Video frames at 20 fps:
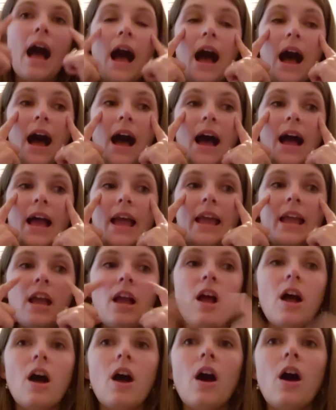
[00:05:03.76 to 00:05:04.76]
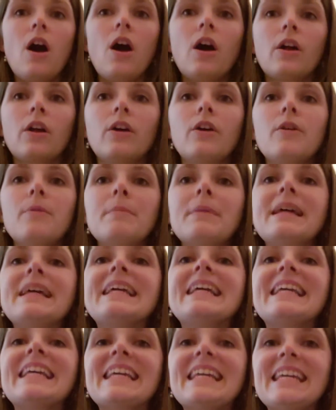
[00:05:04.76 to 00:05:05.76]
I, arum,
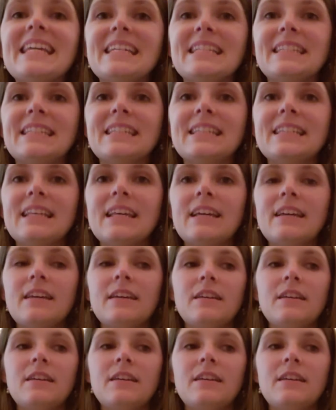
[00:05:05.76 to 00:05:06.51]
is.